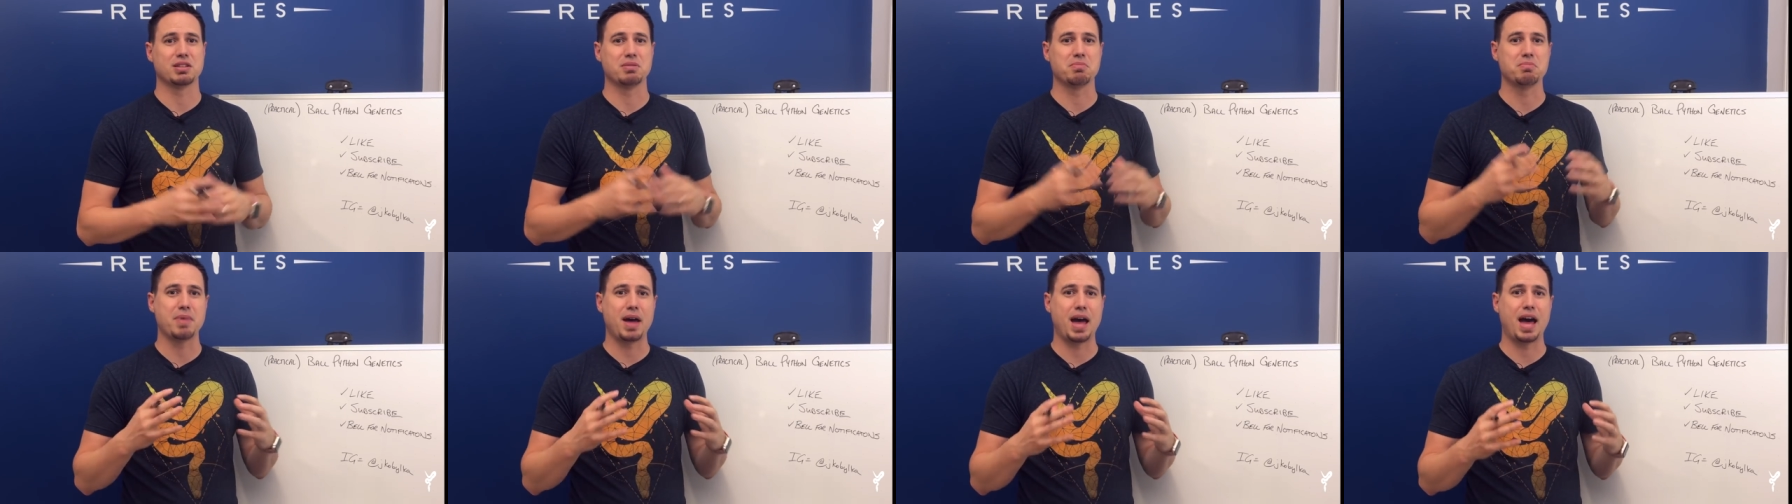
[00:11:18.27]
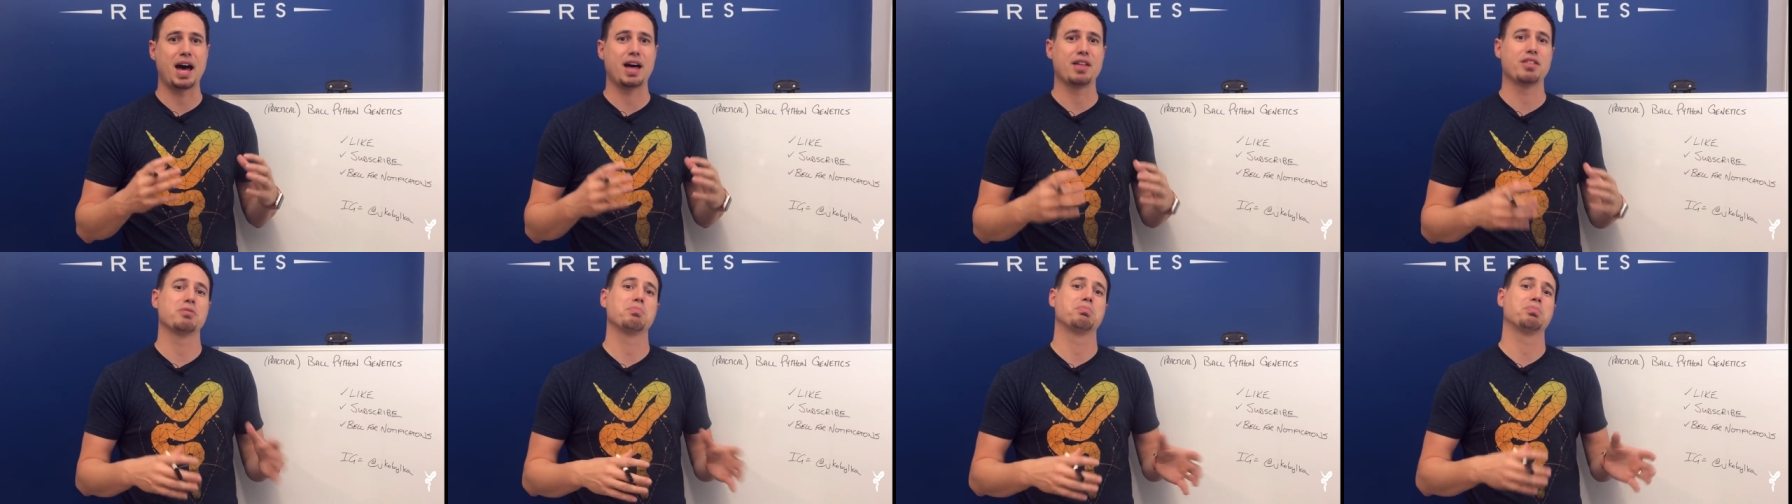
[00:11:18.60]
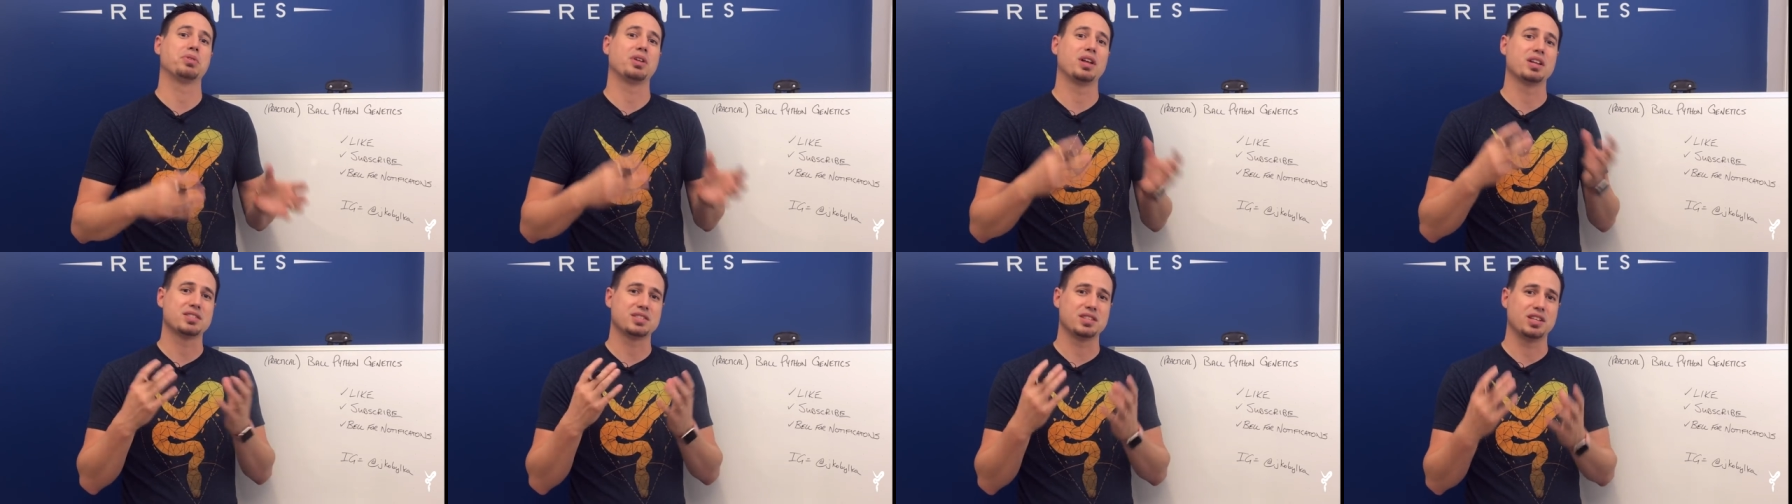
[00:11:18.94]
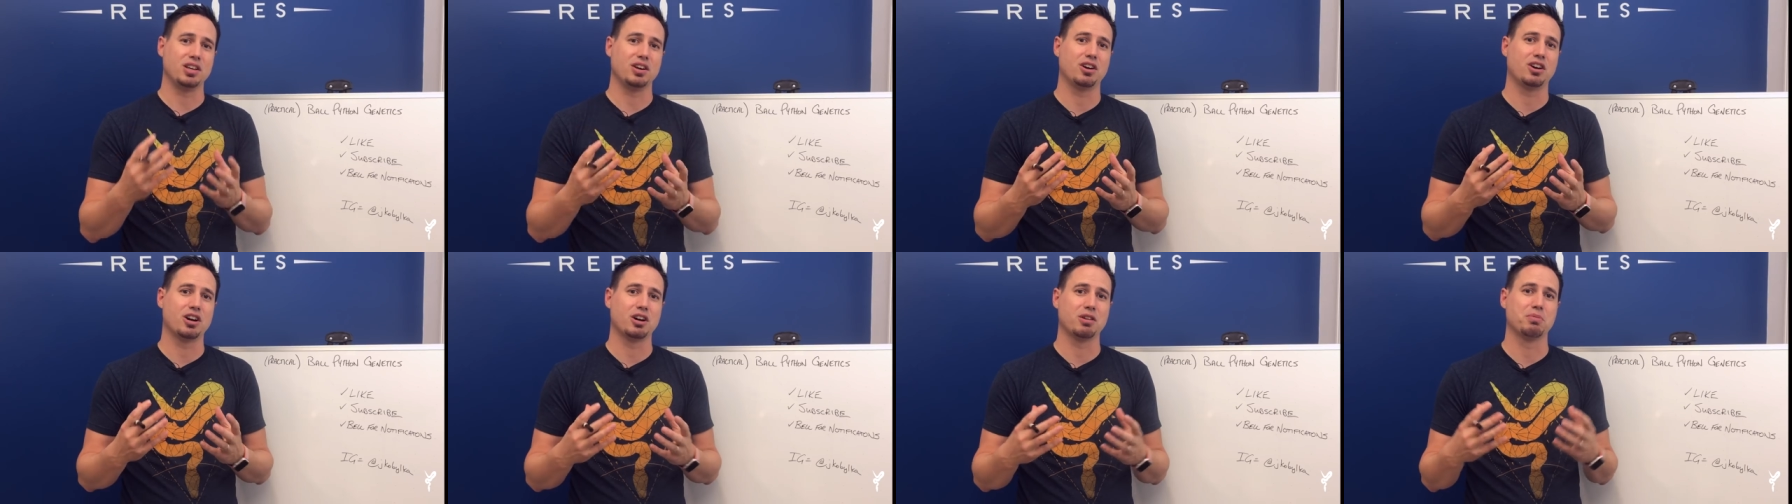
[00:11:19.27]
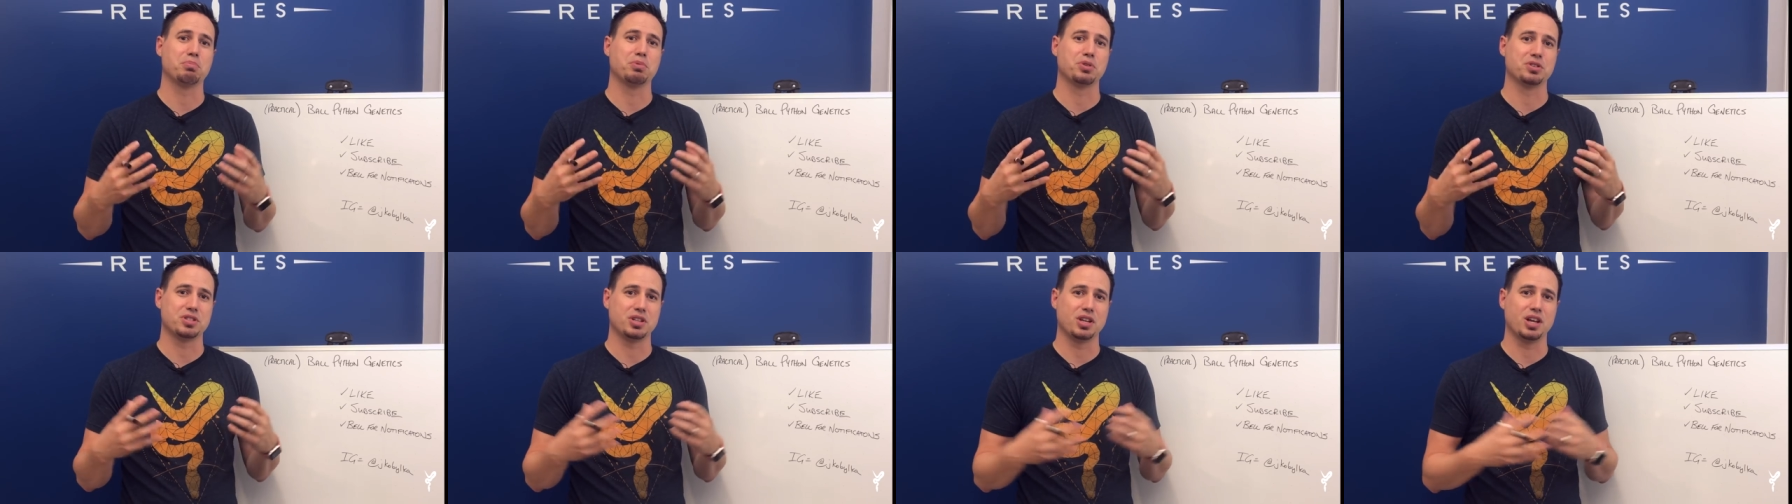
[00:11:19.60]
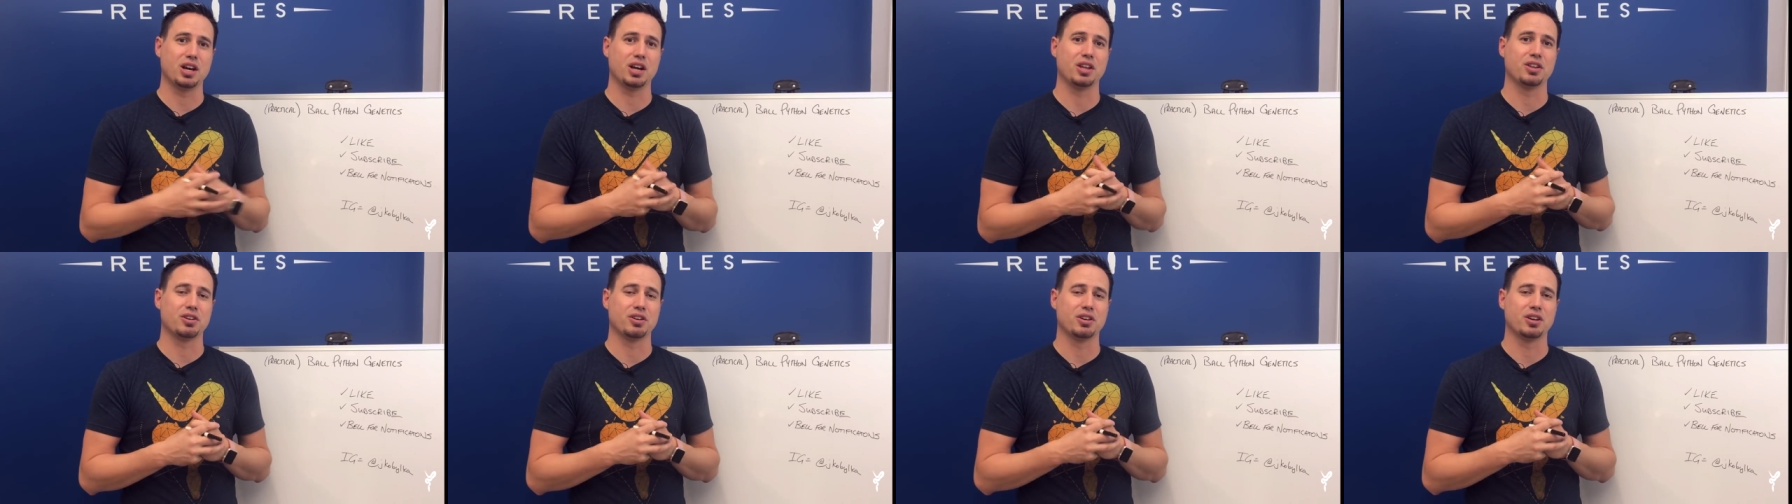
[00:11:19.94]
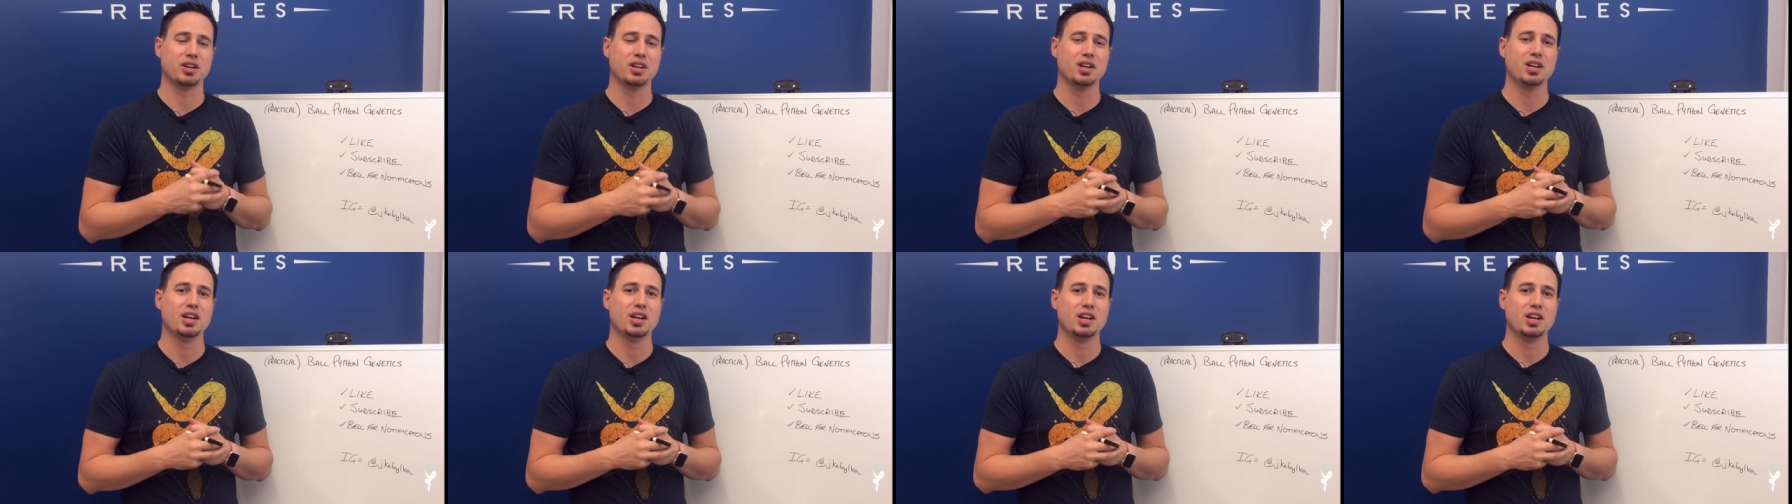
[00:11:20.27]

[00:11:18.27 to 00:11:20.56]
math plus the art put together